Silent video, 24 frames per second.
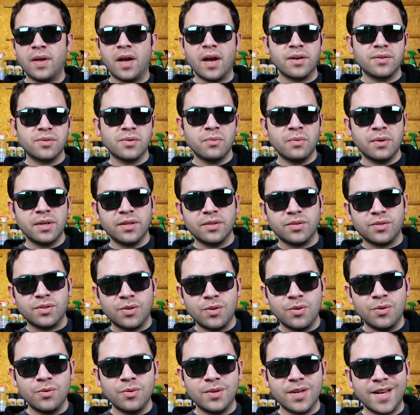I actually waited
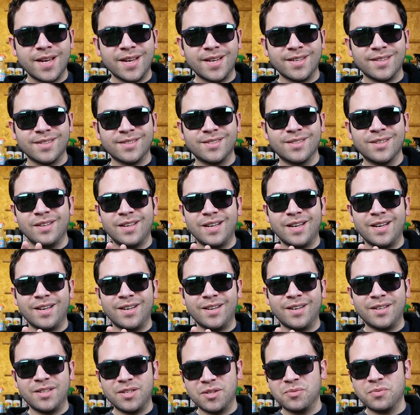2 days.
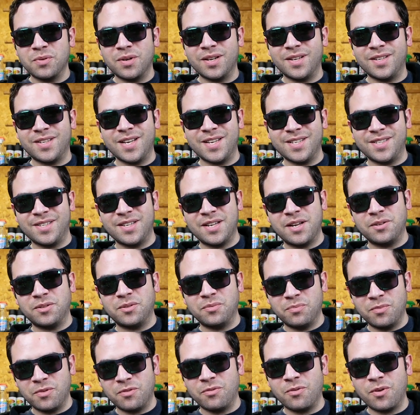I just wanted to test it
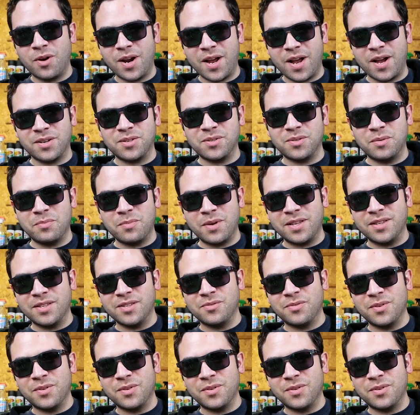out before I actually made this